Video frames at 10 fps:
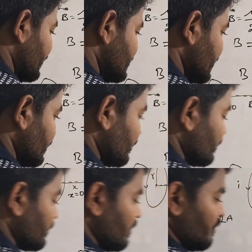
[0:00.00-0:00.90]
field strength
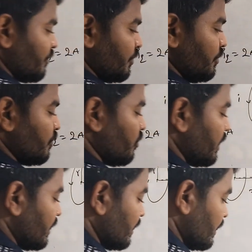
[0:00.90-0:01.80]
of Q
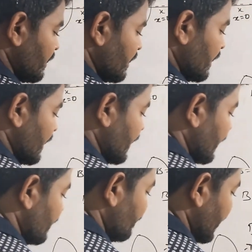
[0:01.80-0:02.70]
coil and